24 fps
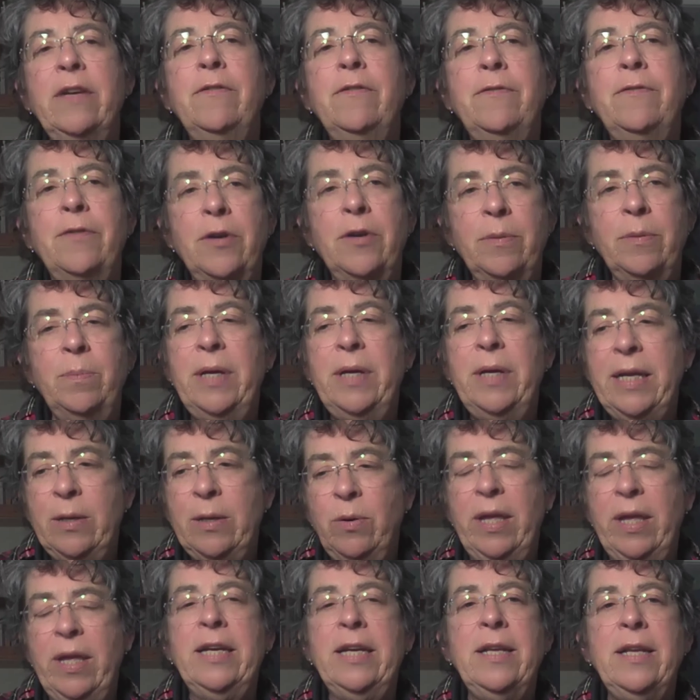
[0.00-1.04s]
for
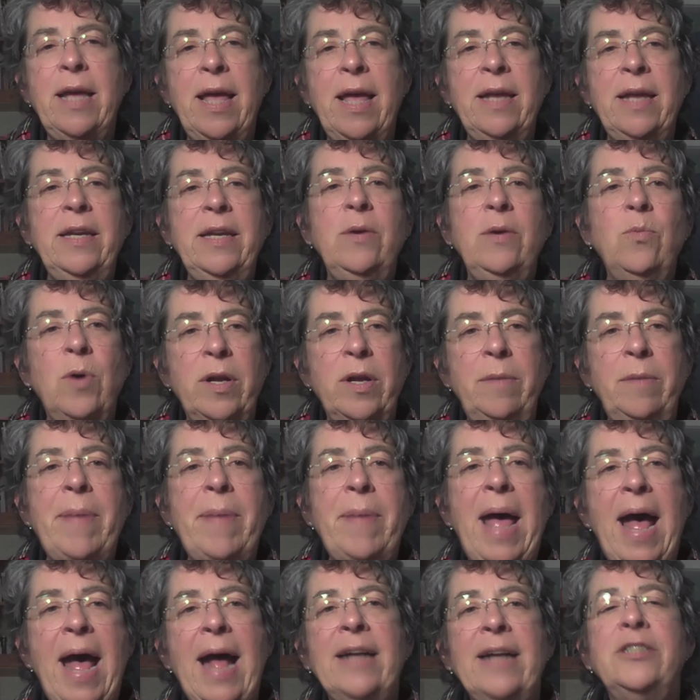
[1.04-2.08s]
e any one
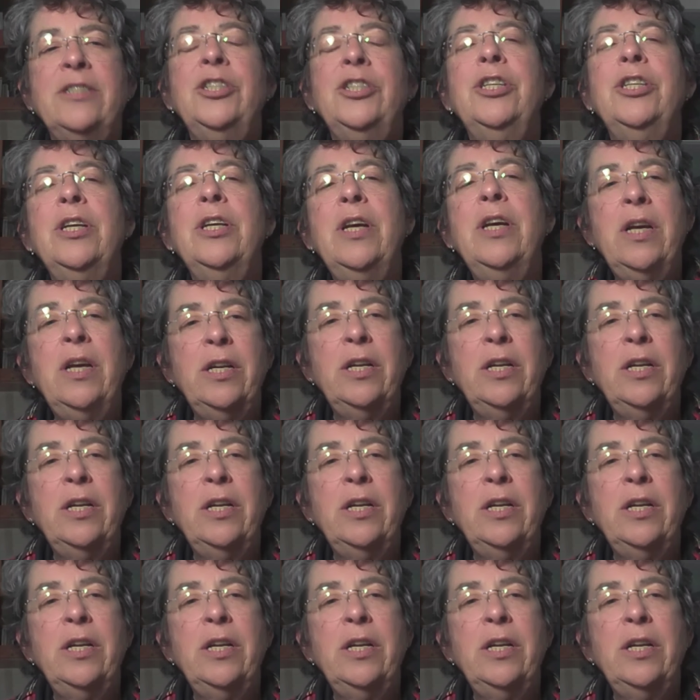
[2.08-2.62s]
patch